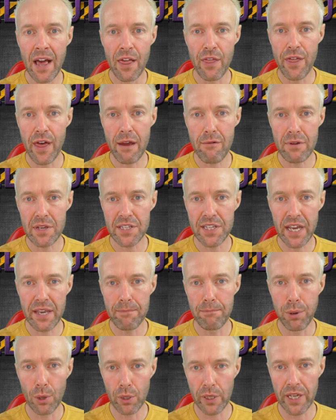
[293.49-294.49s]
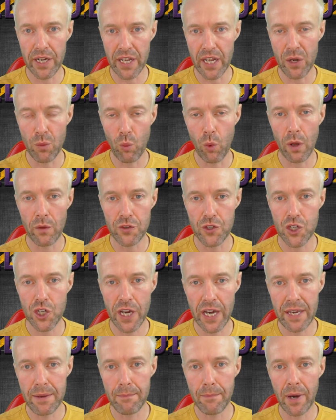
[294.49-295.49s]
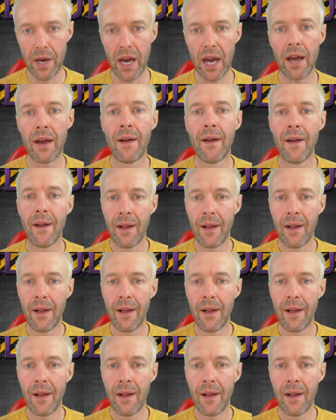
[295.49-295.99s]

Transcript: There is a bullet in one chamber.